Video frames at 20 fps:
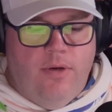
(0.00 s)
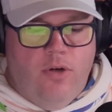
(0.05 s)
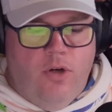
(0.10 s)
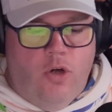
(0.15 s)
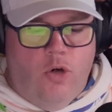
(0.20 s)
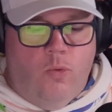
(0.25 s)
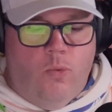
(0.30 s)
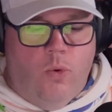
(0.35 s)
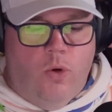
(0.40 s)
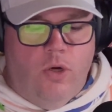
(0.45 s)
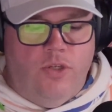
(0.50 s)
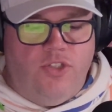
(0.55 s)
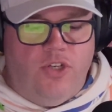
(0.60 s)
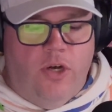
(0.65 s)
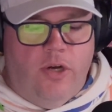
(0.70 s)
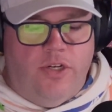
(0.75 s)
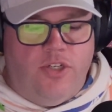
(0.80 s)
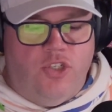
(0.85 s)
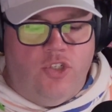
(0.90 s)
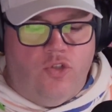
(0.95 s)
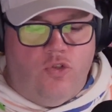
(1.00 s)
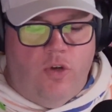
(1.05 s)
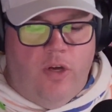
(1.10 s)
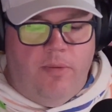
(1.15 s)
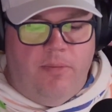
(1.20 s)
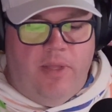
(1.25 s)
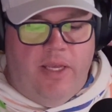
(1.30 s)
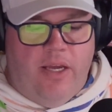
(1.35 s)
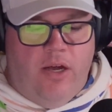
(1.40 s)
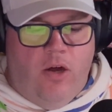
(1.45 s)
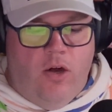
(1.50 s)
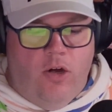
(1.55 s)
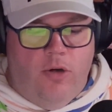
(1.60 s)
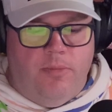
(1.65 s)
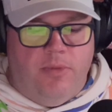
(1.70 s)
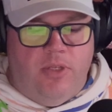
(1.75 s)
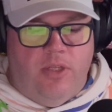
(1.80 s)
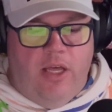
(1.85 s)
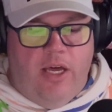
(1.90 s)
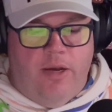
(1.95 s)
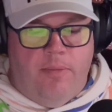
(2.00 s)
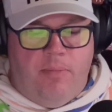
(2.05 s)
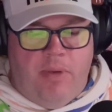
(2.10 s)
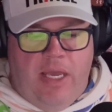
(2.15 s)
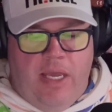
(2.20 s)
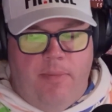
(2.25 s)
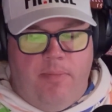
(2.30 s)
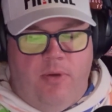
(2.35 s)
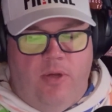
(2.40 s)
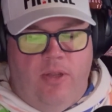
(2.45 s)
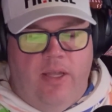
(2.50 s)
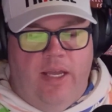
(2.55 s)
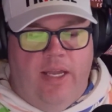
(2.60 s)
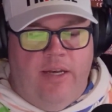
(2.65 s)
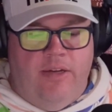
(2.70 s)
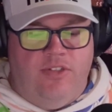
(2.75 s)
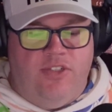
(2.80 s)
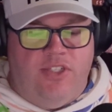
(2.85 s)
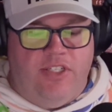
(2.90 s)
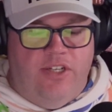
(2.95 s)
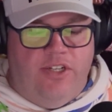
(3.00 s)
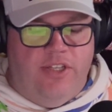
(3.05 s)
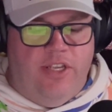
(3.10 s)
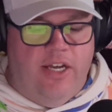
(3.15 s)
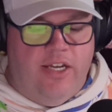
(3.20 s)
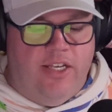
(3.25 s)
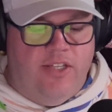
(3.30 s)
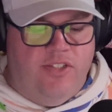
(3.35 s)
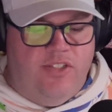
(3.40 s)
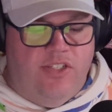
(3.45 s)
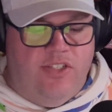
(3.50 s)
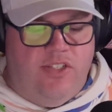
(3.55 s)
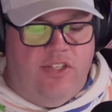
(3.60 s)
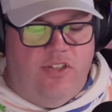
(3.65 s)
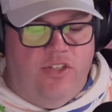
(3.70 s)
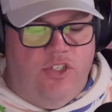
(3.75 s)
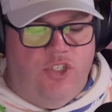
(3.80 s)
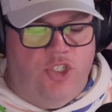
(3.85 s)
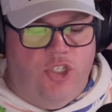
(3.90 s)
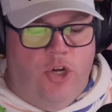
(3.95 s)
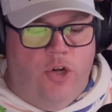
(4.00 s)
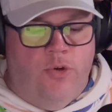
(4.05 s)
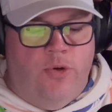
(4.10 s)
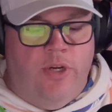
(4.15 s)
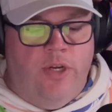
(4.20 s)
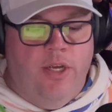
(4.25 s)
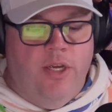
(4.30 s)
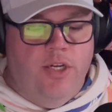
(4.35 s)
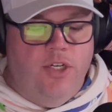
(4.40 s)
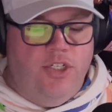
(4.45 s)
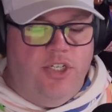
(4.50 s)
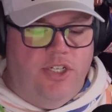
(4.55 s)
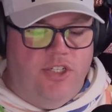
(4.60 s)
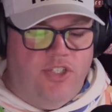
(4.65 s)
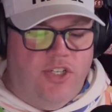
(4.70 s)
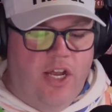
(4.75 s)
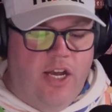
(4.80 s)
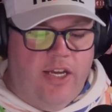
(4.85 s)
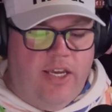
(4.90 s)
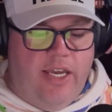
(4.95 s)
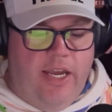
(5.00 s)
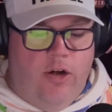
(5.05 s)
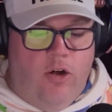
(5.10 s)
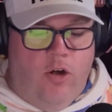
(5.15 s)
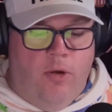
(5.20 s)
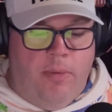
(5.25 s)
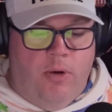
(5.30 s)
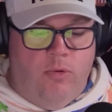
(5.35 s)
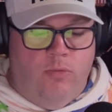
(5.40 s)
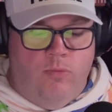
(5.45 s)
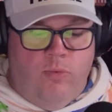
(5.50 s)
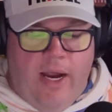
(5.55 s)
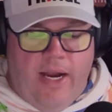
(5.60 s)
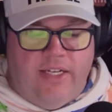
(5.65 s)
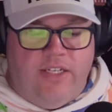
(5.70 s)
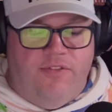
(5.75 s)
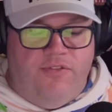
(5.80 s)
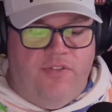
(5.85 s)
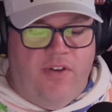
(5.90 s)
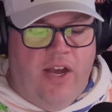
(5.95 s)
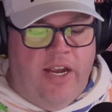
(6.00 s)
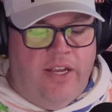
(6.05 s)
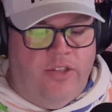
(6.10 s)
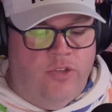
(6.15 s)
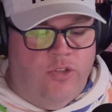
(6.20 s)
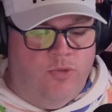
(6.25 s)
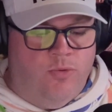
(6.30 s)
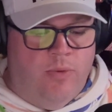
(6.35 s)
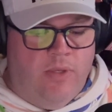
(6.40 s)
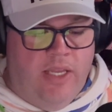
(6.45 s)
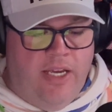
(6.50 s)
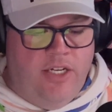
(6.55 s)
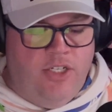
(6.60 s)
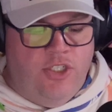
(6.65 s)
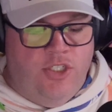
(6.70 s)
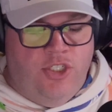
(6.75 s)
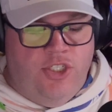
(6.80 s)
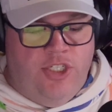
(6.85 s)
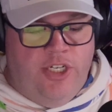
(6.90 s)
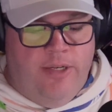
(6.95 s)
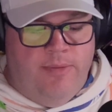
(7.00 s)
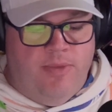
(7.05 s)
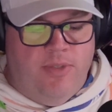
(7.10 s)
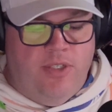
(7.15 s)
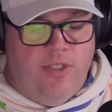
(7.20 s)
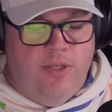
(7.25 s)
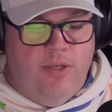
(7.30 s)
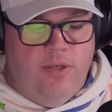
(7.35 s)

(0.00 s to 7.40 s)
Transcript: Her words are extremely harmed a lot of people and is still not consistently shown she does not care about rectifying those relationships.